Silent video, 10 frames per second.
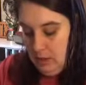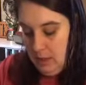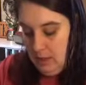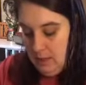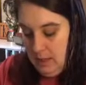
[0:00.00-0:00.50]

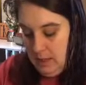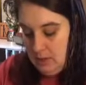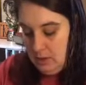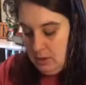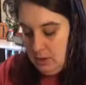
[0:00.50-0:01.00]
And the
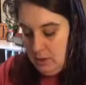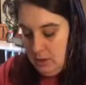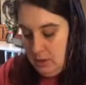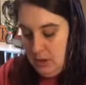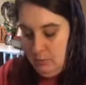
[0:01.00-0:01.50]
inks are
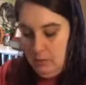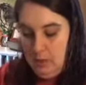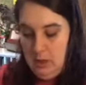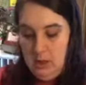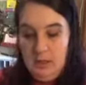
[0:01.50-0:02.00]
usually in a pretty
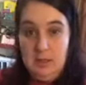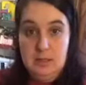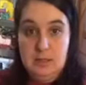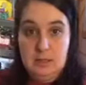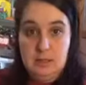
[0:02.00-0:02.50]
good
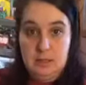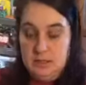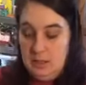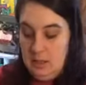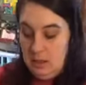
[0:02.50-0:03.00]

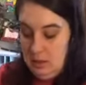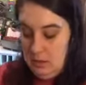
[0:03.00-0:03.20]
consistency.